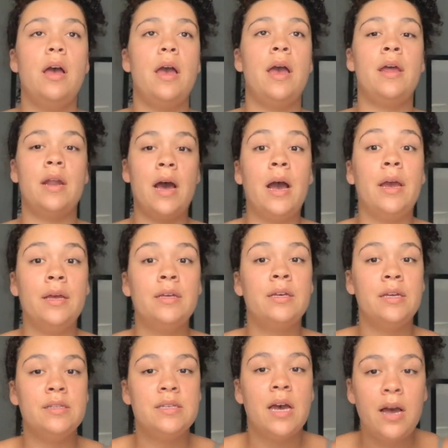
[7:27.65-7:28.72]
And I
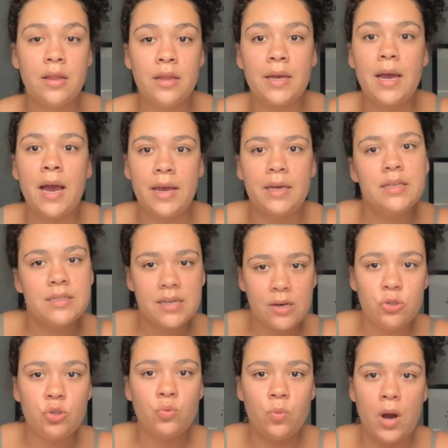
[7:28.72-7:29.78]
can tell
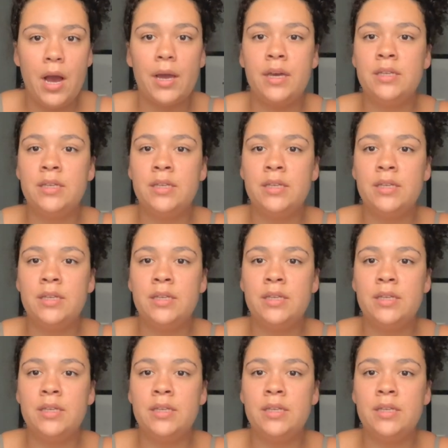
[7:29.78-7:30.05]
you why.